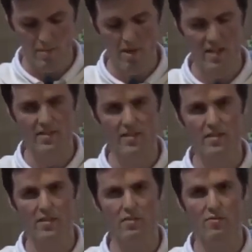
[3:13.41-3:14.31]

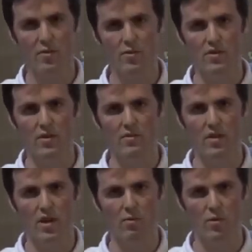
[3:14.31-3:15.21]
blessed the fruit of
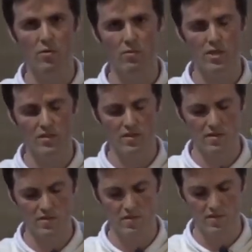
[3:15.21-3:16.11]
her womb,
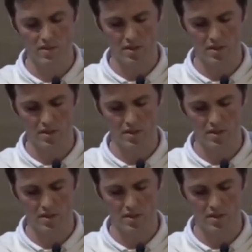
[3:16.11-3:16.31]
Jesus.